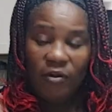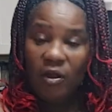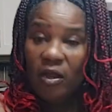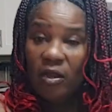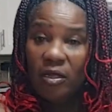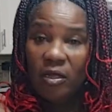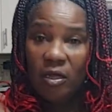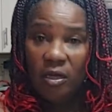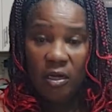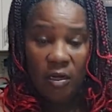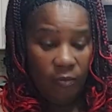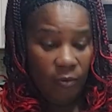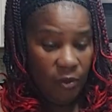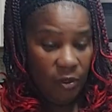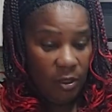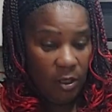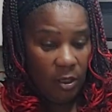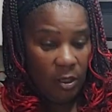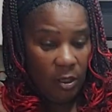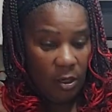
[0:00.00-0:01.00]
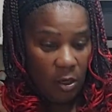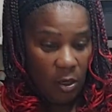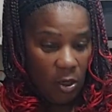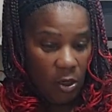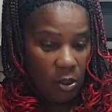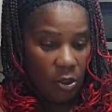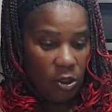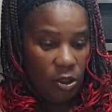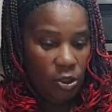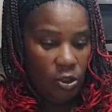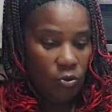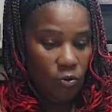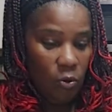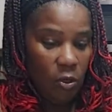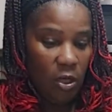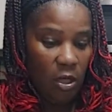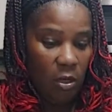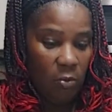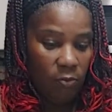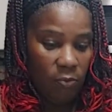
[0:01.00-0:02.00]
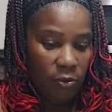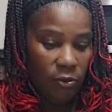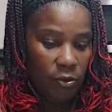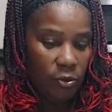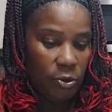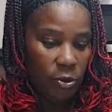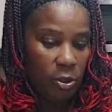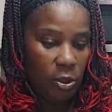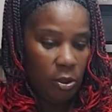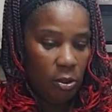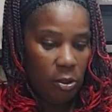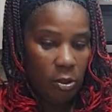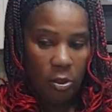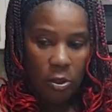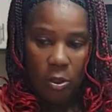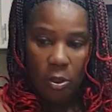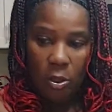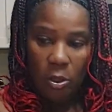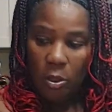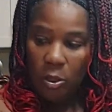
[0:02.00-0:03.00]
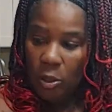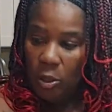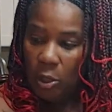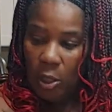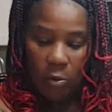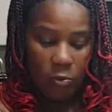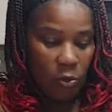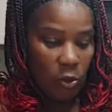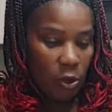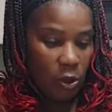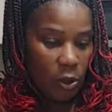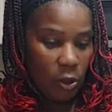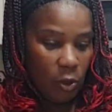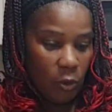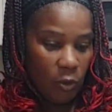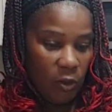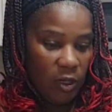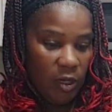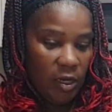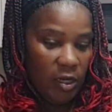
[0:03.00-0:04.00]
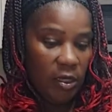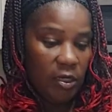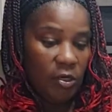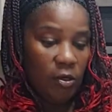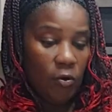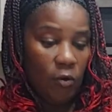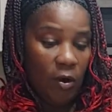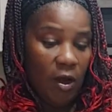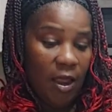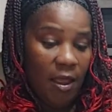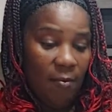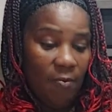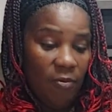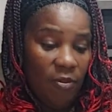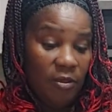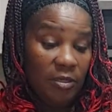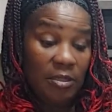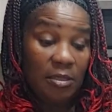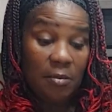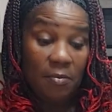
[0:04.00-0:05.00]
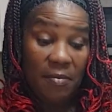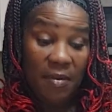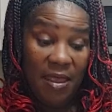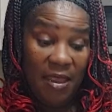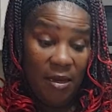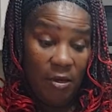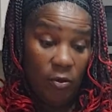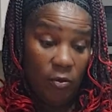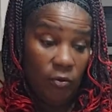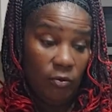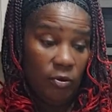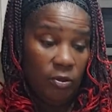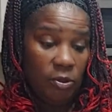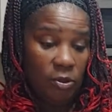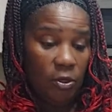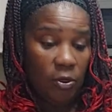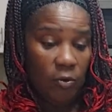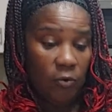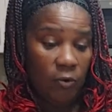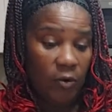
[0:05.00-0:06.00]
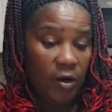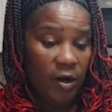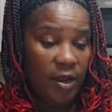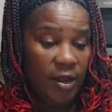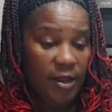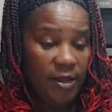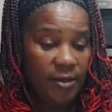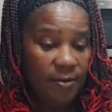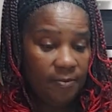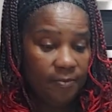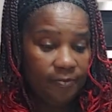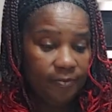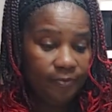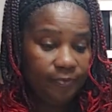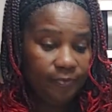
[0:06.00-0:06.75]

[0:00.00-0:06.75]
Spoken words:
I cut up the cucumbers, I'm going to go ahead and grab the tomatoes, all right?